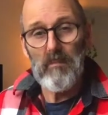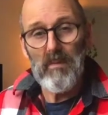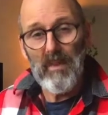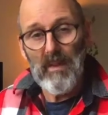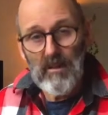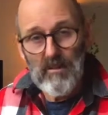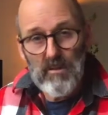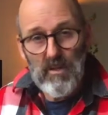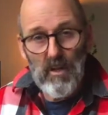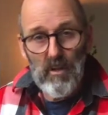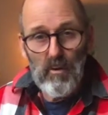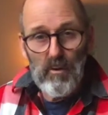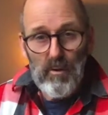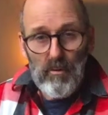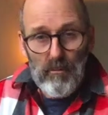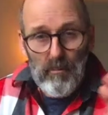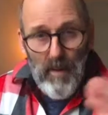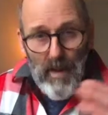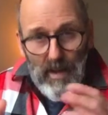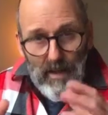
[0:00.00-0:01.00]
So
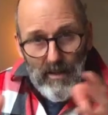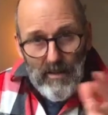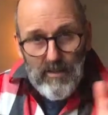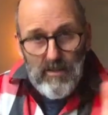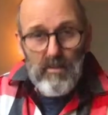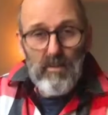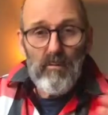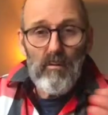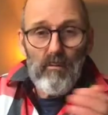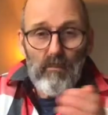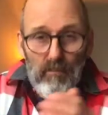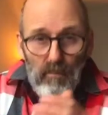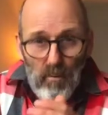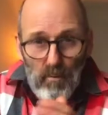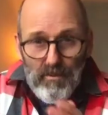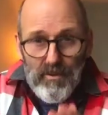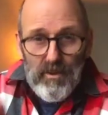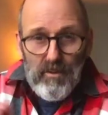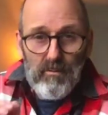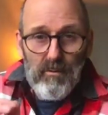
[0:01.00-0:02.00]
you make it,
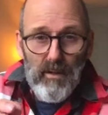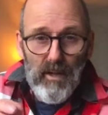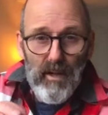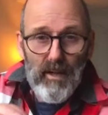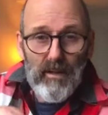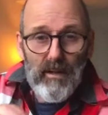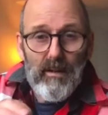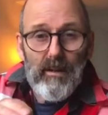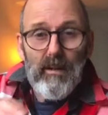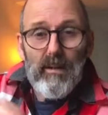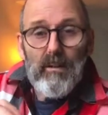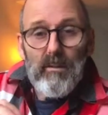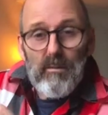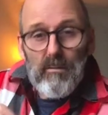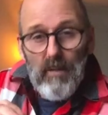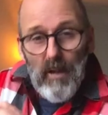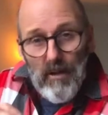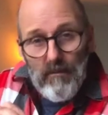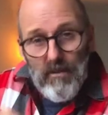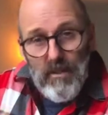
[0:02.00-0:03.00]
fold it together
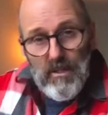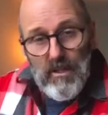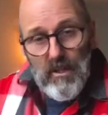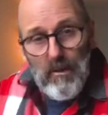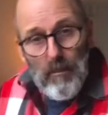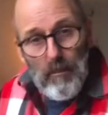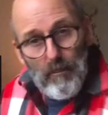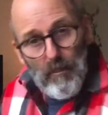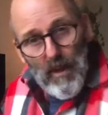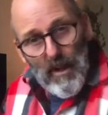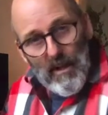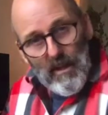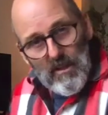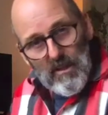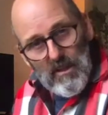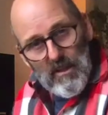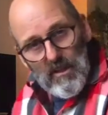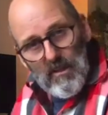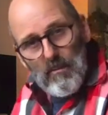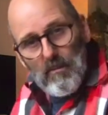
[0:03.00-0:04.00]
to have this little
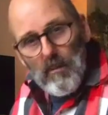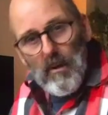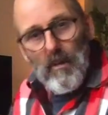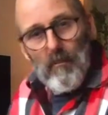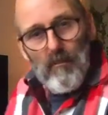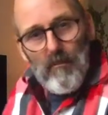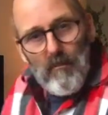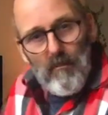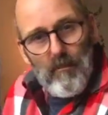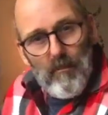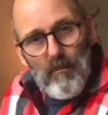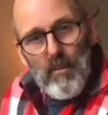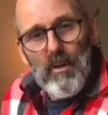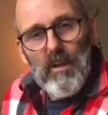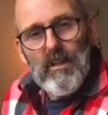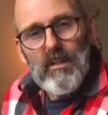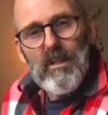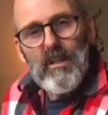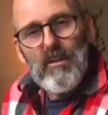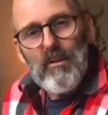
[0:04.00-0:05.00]
package, and you can put
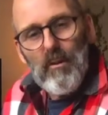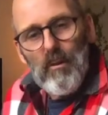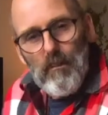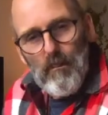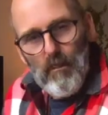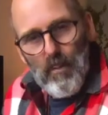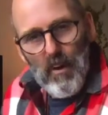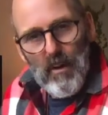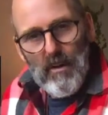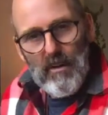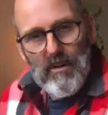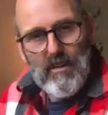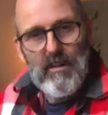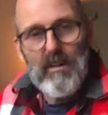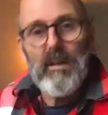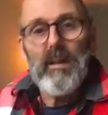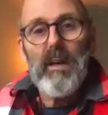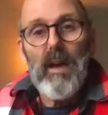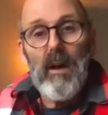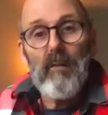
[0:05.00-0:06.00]
it in your pocket,
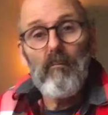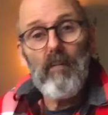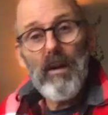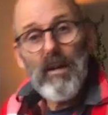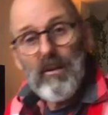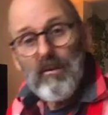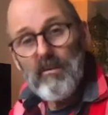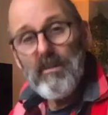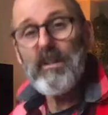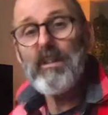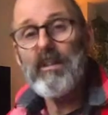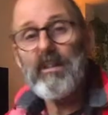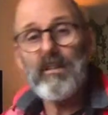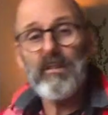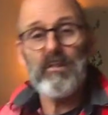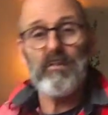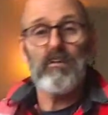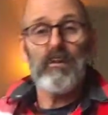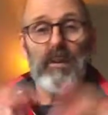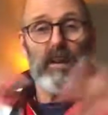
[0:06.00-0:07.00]
and when you need
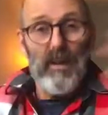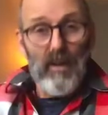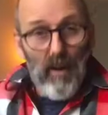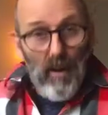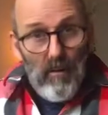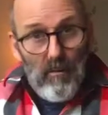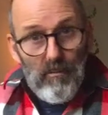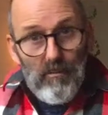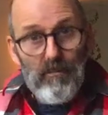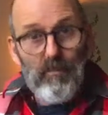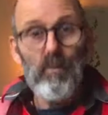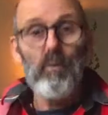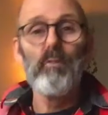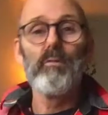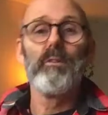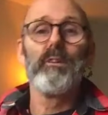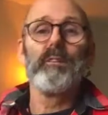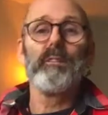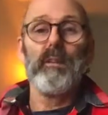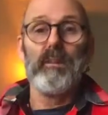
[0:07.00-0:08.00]
it, you can
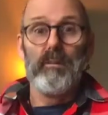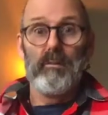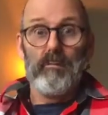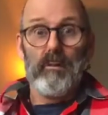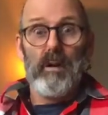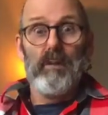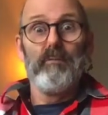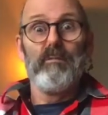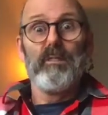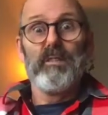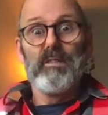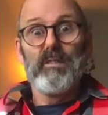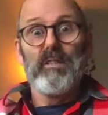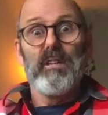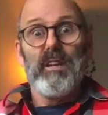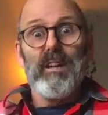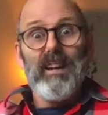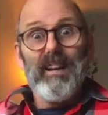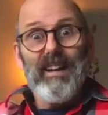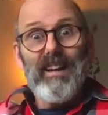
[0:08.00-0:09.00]
unfold it, and you have this,
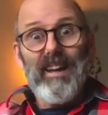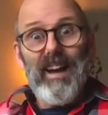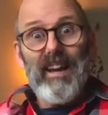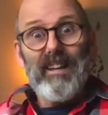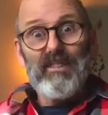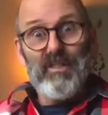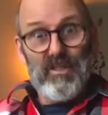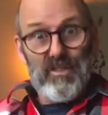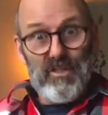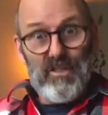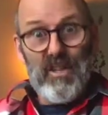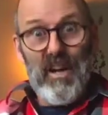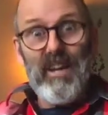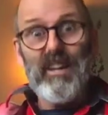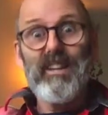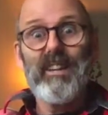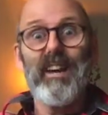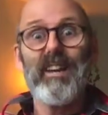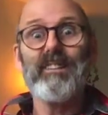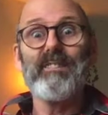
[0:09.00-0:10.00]
like this
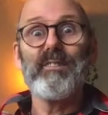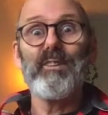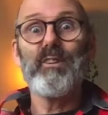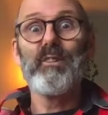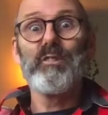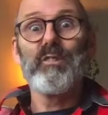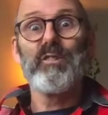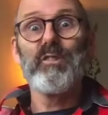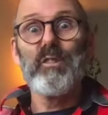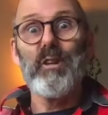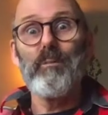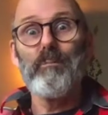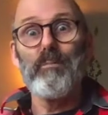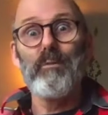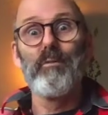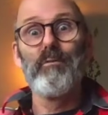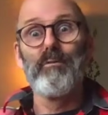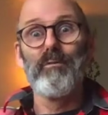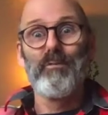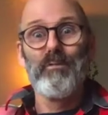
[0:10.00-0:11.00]
gigantic ship
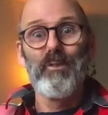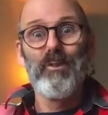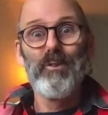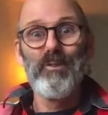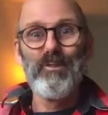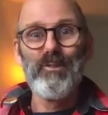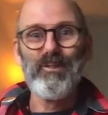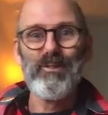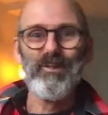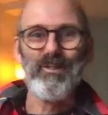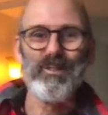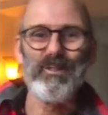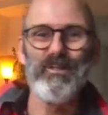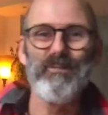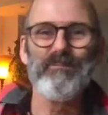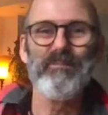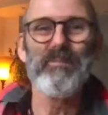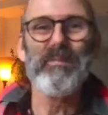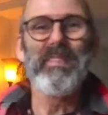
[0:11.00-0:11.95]
of runes.